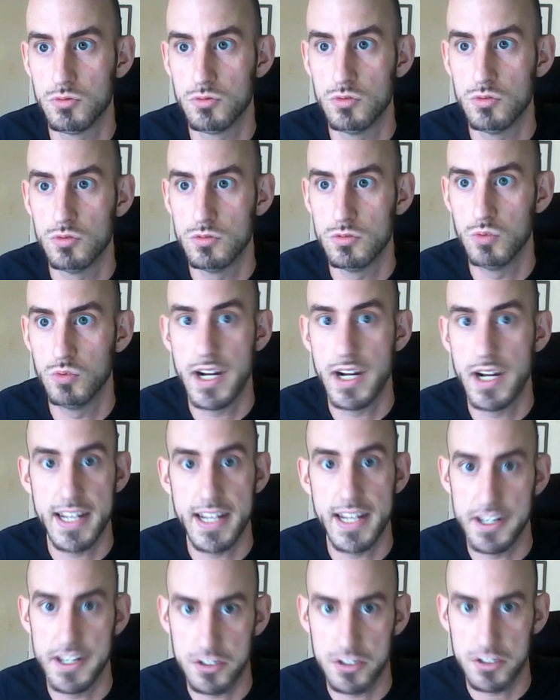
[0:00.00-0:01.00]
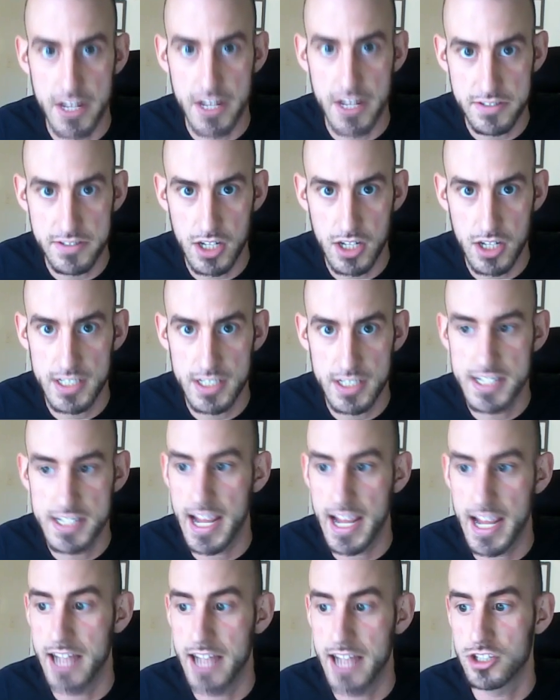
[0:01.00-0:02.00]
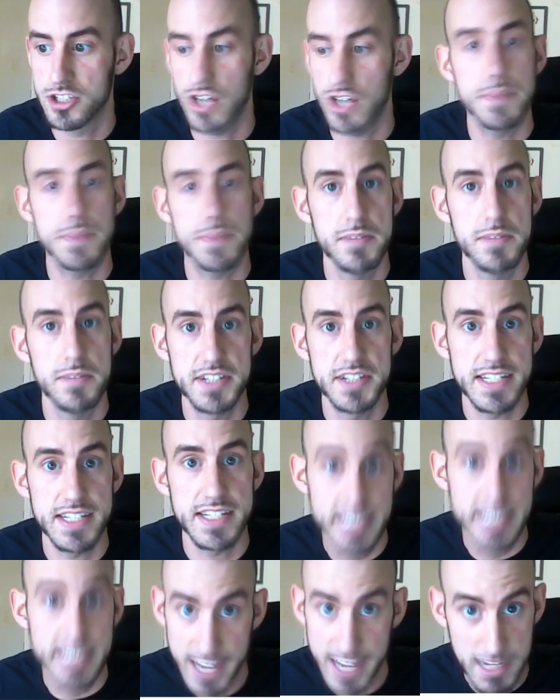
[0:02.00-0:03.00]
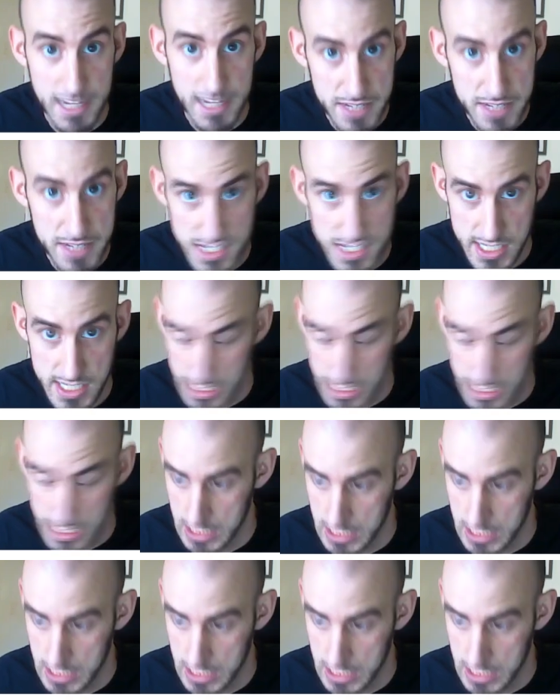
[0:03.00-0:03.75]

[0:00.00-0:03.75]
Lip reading: run in your cloud of darkness and chop them into teeny tiny pieces.